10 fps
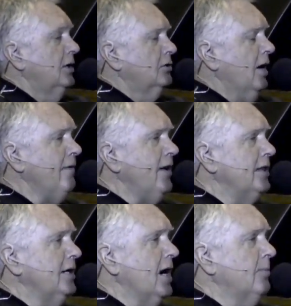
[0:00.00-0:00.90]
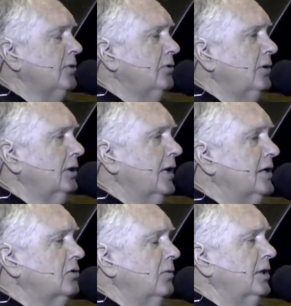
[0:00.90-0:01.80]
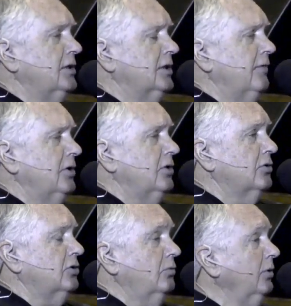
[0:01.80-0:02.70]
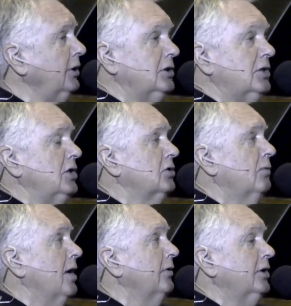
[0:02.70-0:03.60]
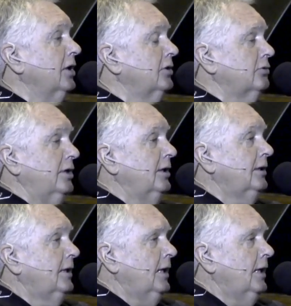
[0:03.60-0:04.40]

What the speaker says: So I've had the opportunity the last 27 years to really teach around the country.